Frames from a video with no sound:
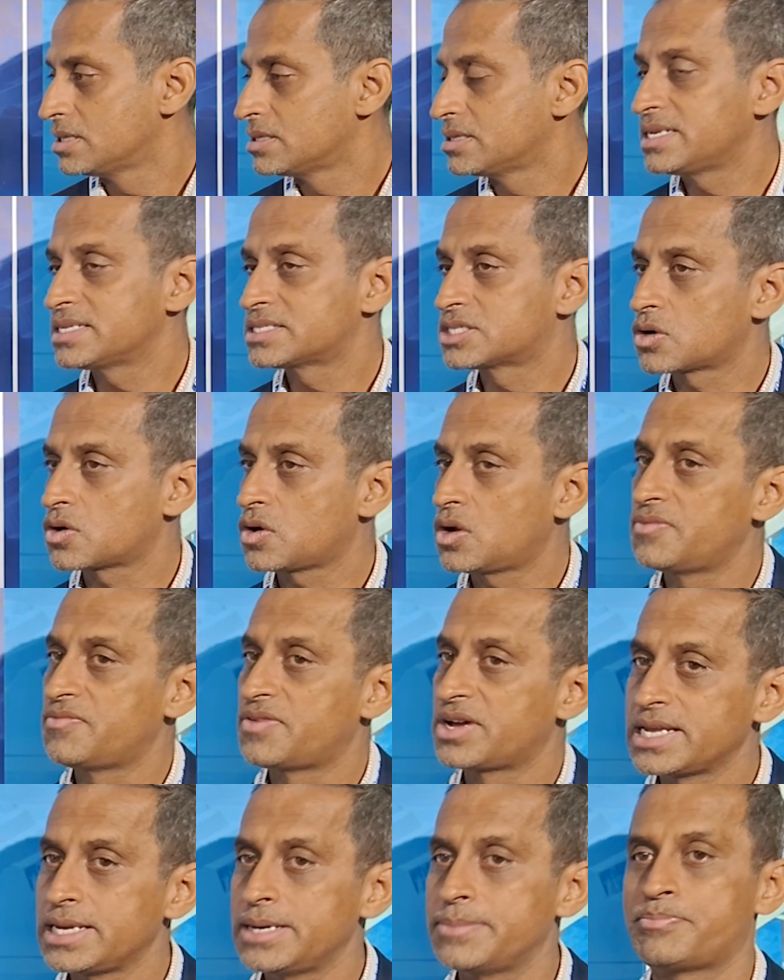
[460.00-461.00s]
These are all
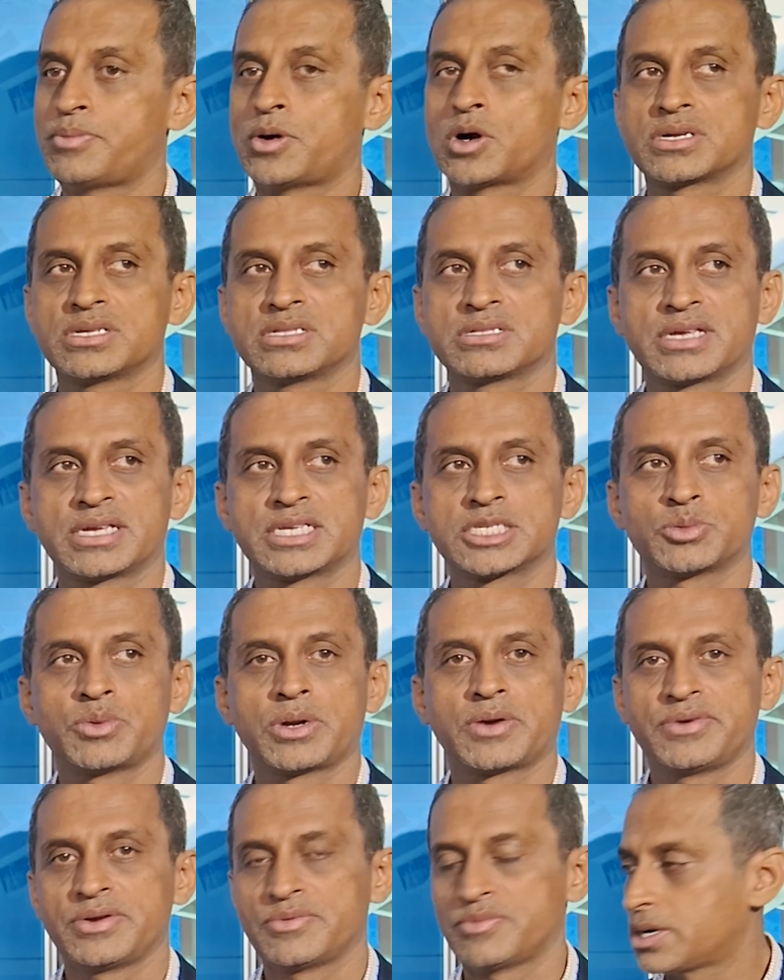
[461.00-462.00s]
very important things
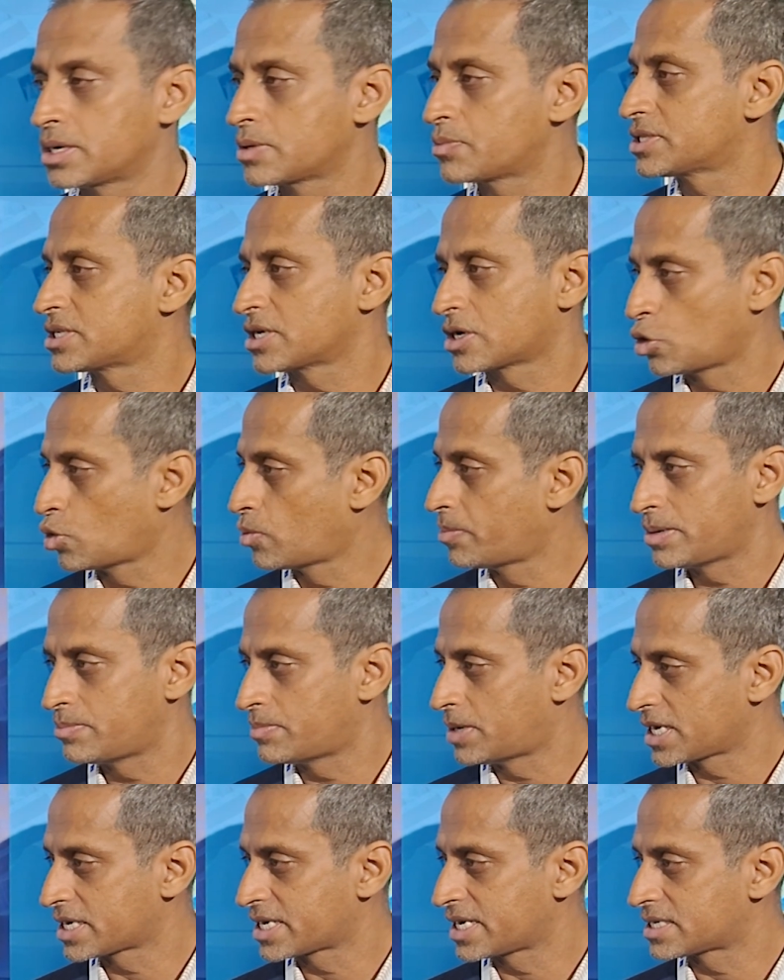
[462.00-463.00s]
when we work with the global
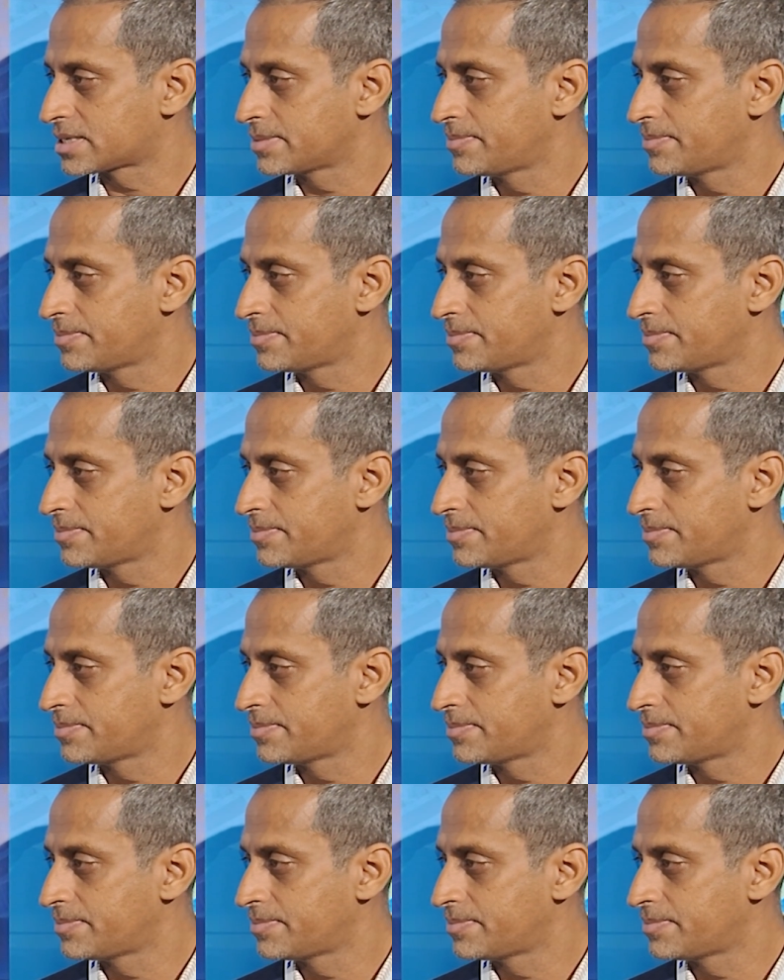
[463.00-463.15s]
market.